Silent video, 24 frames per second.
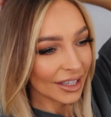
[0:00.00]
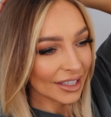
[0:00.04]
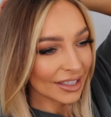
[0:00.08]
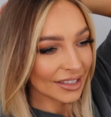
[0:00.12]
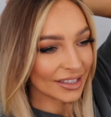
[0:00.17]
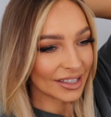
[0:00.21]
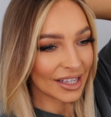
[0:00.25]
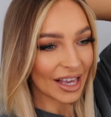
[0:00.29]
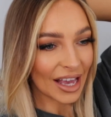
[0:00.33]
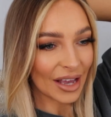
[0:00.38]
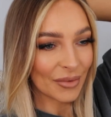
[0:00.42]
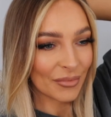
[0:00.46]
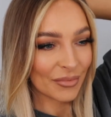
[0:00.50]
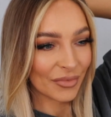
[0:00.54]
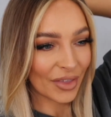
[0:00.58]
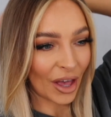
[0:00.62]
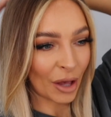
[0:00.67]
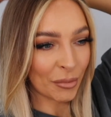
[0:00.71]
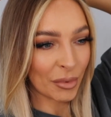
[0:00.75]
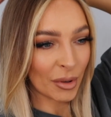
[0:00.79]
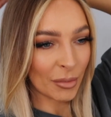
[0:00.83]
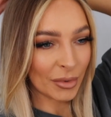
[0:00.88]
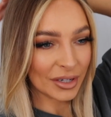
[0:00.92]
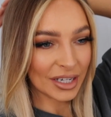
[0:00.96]
So yeah,
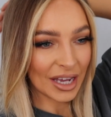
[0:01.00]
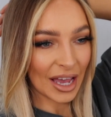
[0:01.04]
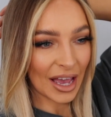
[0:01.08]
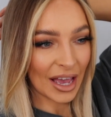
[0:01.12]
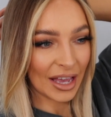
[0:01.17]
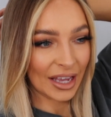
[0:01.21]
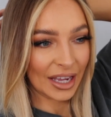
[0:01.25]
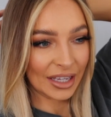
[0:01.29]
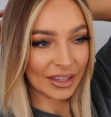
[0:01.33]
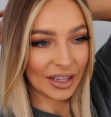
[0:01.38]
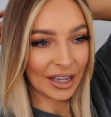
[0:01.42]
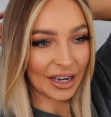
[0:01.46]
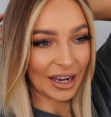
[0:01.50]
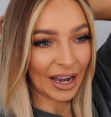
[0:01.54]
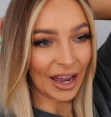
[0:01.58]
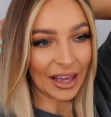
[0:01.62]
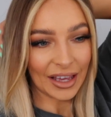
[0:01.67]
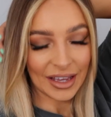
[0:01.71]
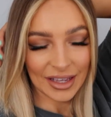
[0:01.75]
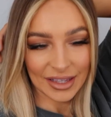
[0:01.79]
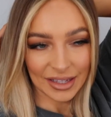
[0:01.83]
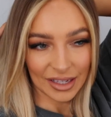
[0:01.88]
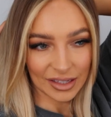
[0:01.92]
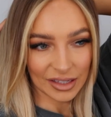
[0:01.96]
that'll be my day. And then
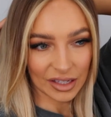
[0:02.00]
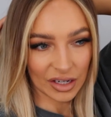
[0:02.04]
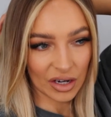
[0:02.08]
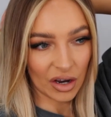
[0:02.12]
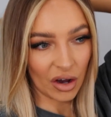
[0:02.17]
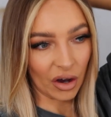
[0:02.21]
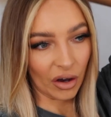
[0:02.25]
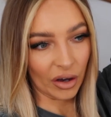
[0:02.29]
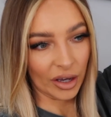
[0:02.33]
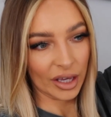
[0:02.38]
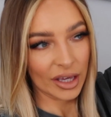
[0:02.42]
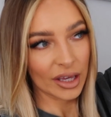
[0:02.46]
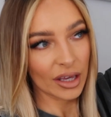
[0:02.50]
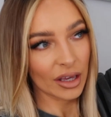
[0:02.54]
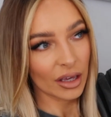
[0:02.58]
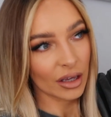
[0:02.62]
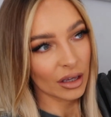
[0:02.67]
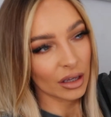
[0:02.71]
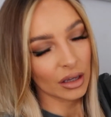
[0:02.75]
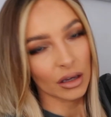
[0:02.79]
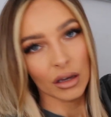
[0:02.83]
later tonight,